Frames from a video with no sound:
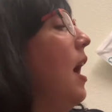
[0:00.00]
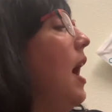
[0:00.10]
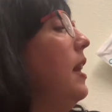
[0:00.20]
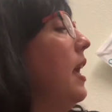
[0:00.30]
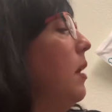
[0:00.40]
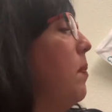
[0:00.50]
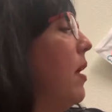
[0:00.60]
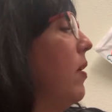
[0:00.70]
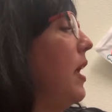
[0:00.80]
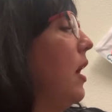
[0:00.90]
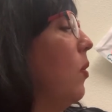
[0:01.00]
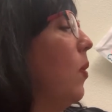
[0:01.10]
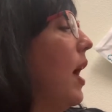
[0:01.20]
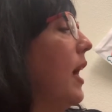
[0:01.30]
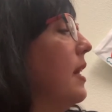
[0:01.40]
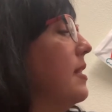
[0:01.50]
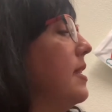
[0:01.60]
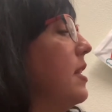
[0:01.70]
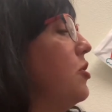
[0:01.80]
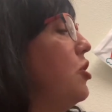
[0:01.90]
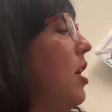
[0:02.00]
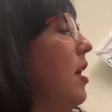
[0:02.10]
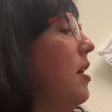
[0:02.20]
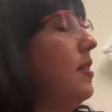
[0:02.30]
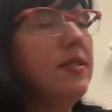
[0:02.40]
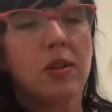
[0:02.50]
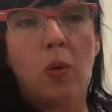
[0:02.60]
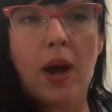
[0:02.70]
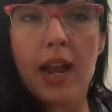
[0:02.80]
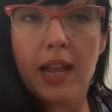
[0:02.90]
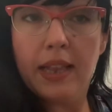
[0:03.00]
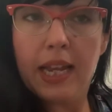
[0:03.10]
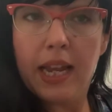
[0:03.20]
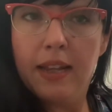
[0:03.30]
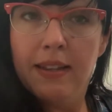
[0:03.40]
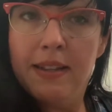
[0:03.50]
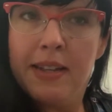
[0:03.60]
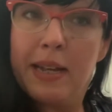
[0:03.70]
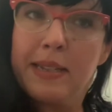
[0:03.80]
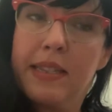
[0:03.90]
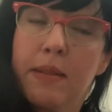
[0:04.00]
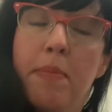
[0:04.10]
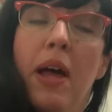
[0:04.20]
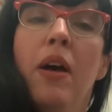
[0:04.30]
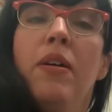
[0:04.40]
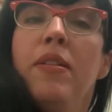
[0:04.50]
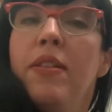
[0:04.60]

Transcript: "I like it better here where I can sit just quietly and smell